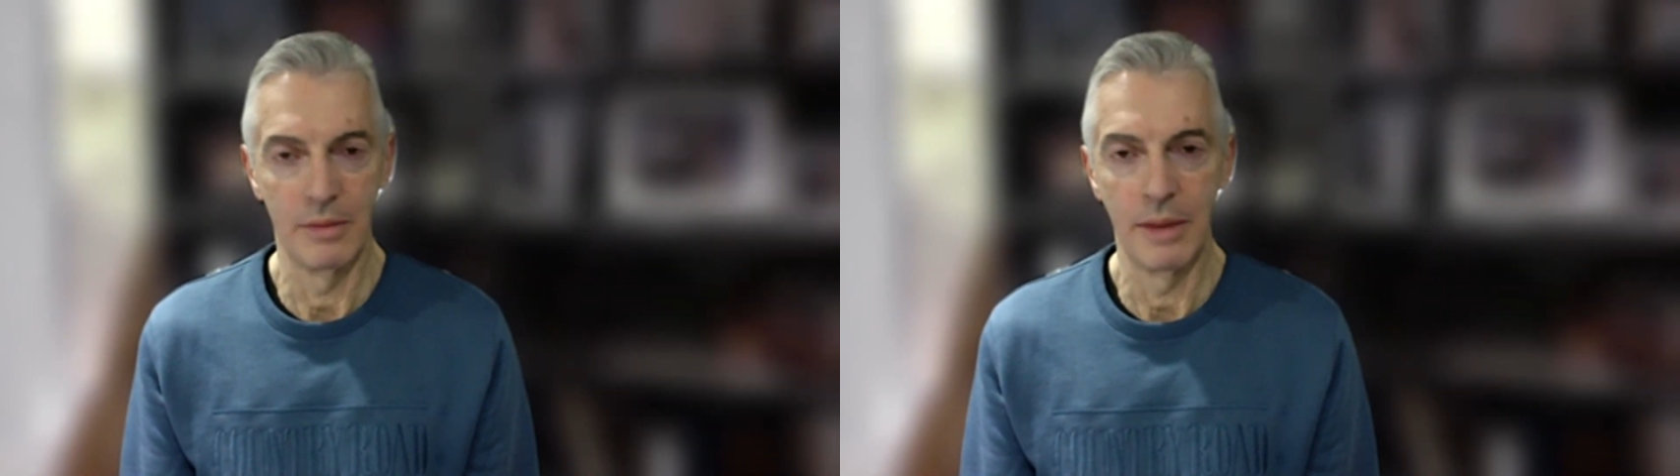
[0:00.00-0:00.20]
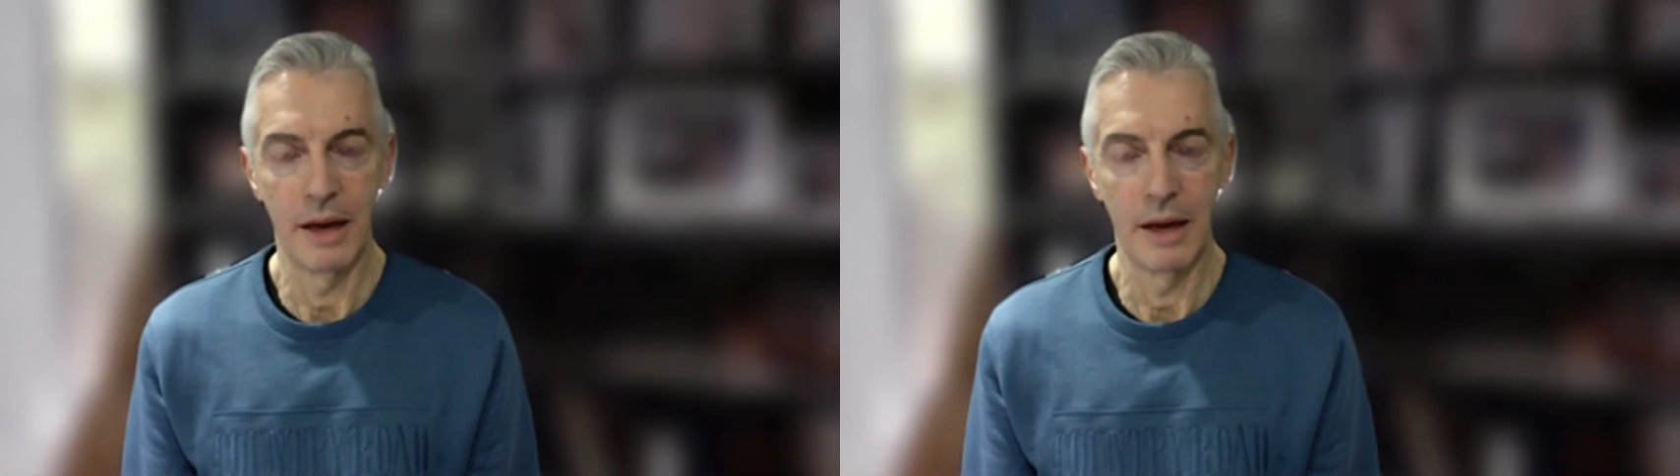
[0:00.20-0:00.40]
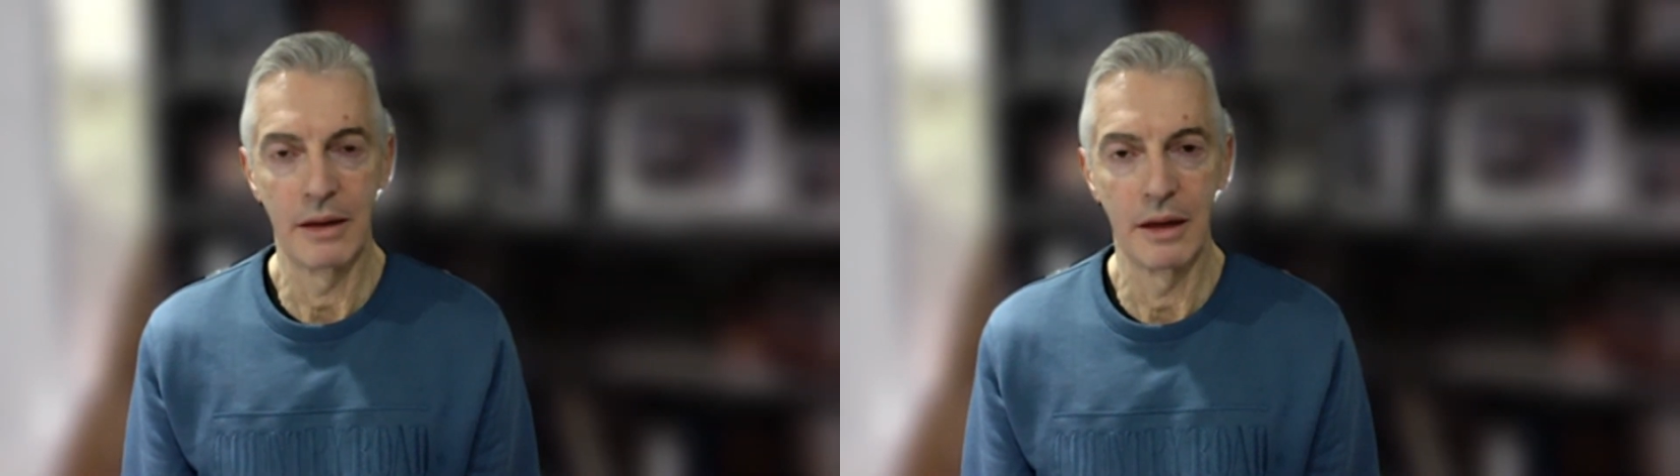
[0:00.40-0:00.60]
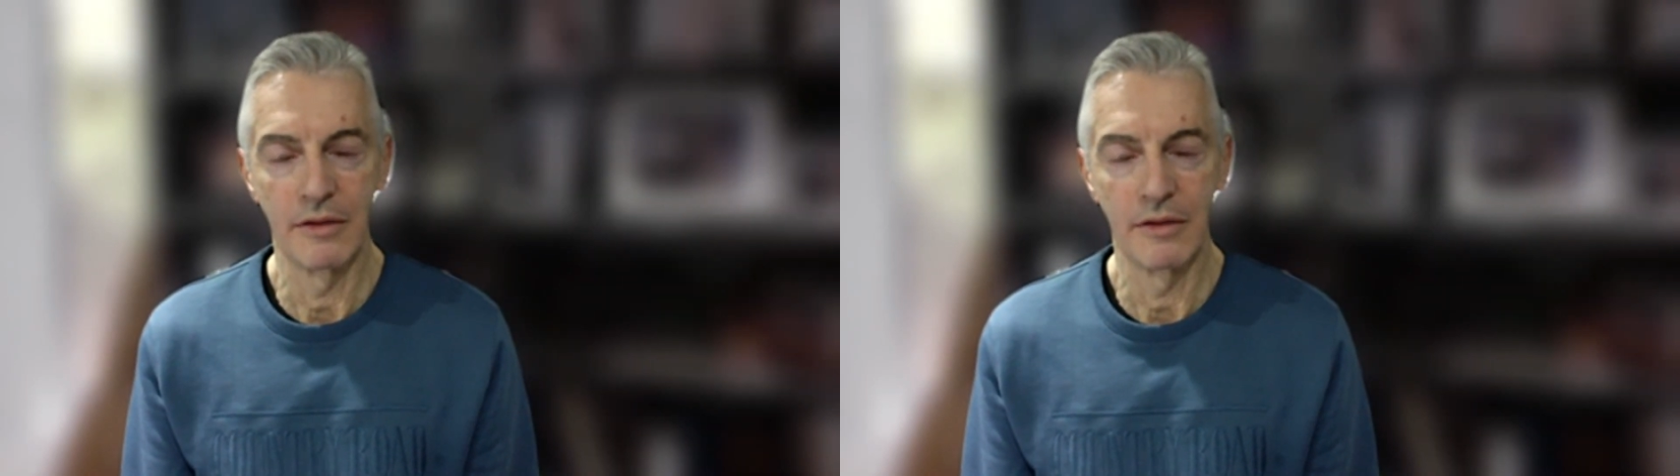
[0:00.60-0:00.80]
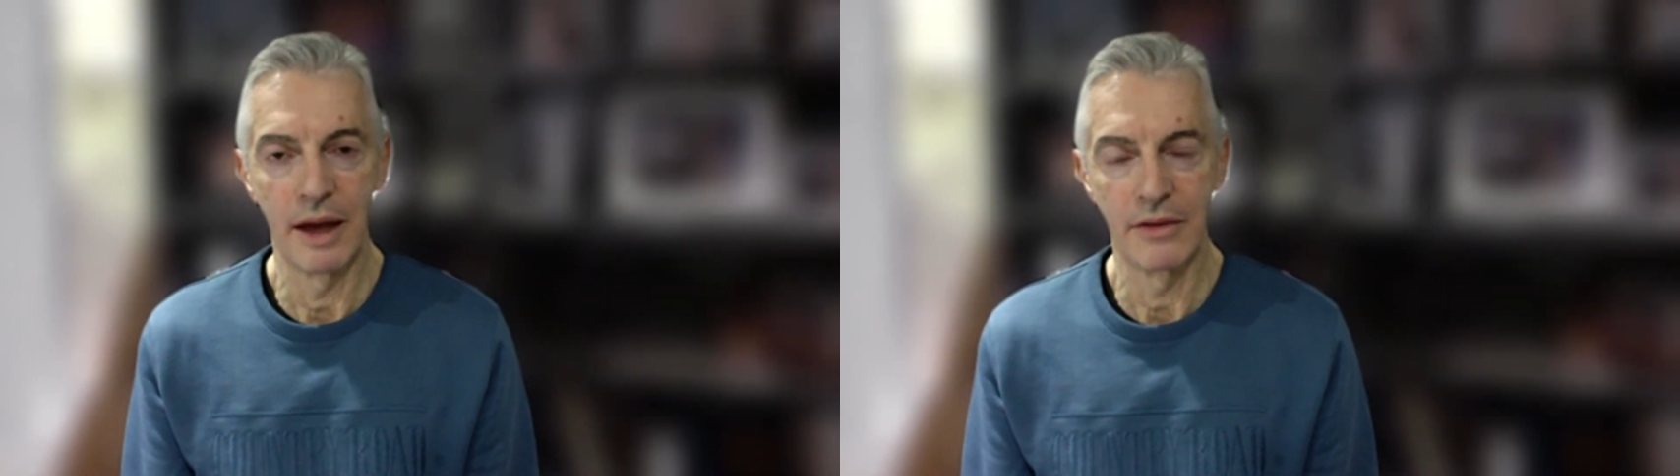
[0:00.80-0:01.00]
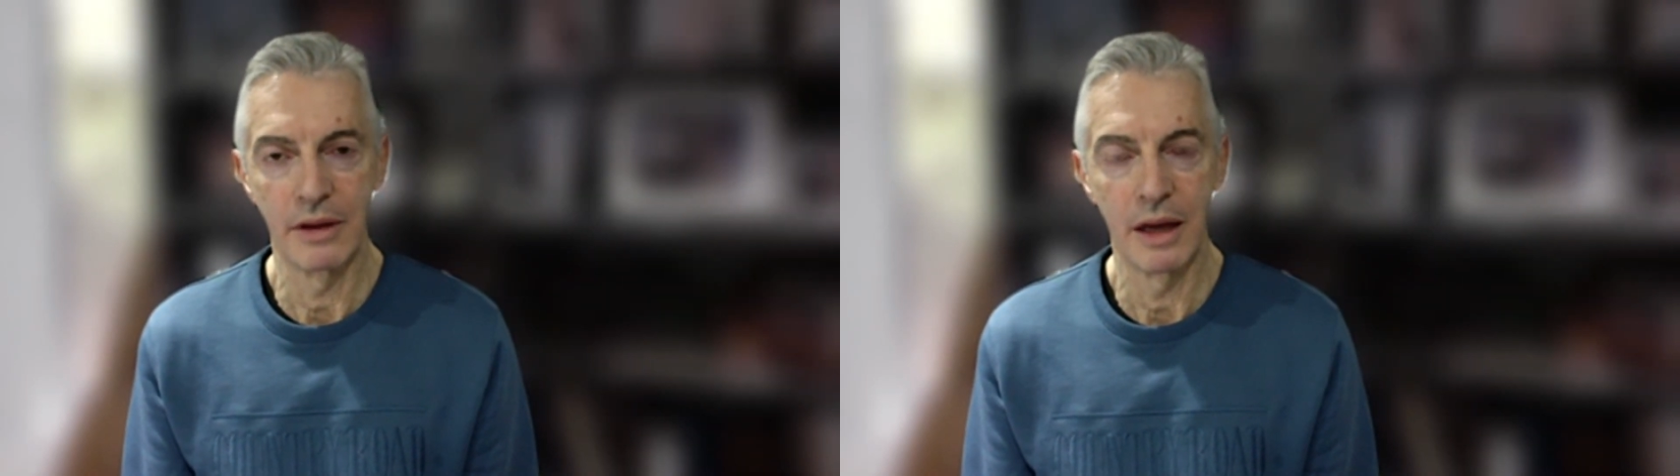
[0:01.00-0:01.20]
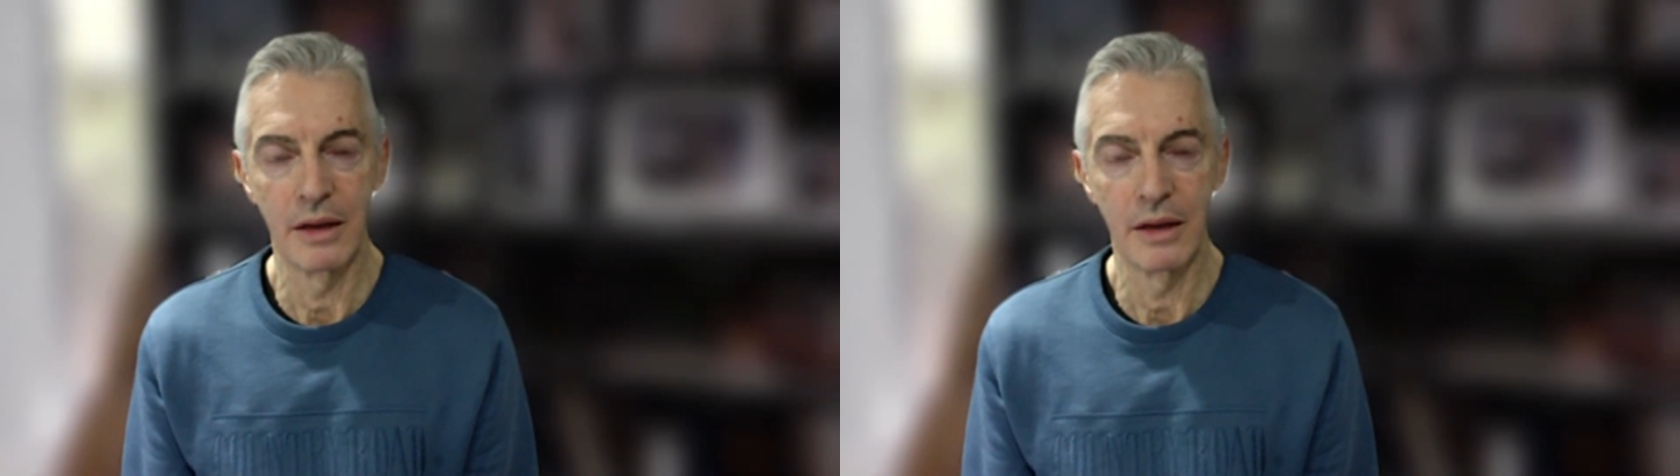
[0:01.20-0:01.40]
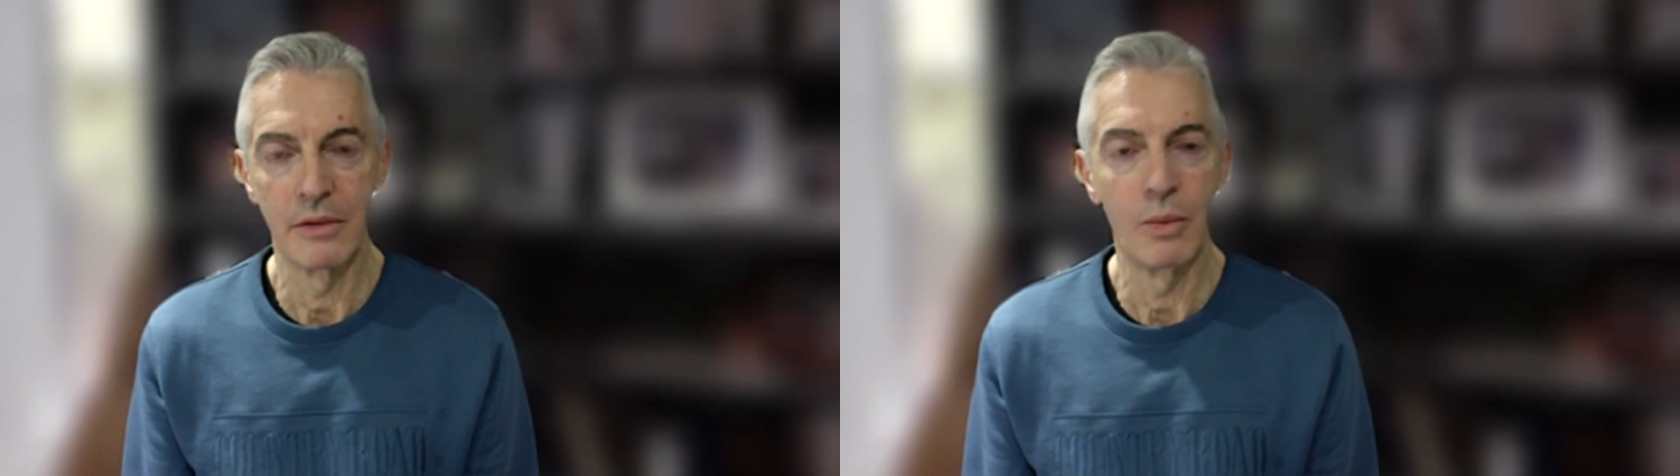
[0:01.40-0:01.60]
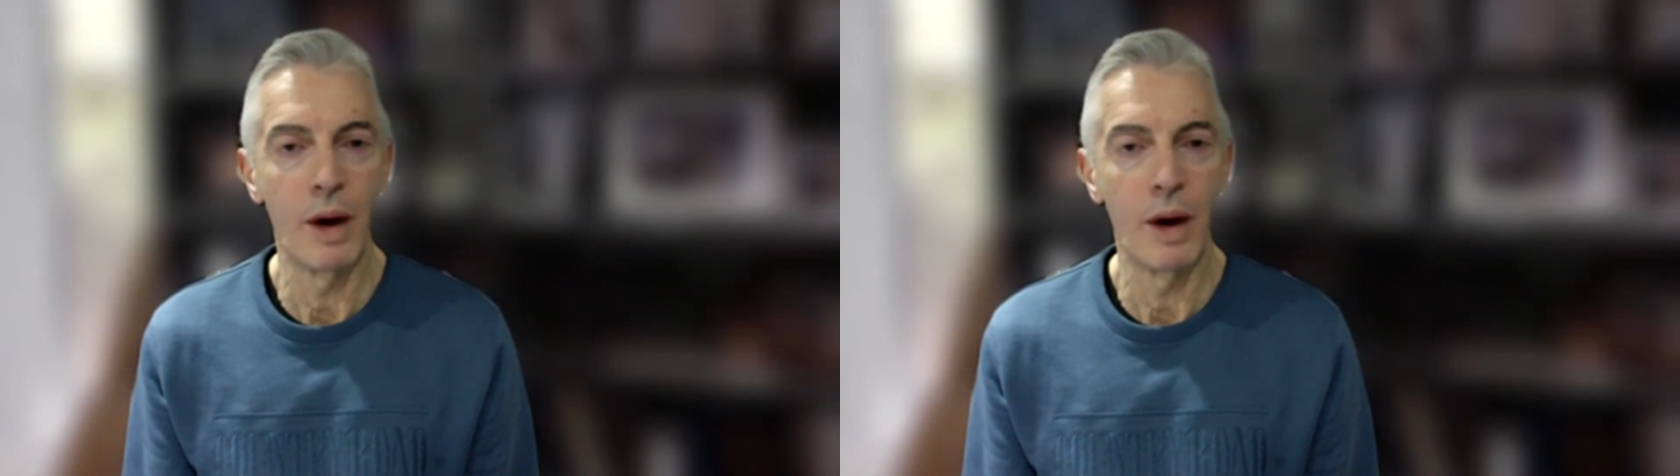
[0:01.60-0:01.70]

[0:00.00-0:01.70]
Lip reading: about getting vaccinated.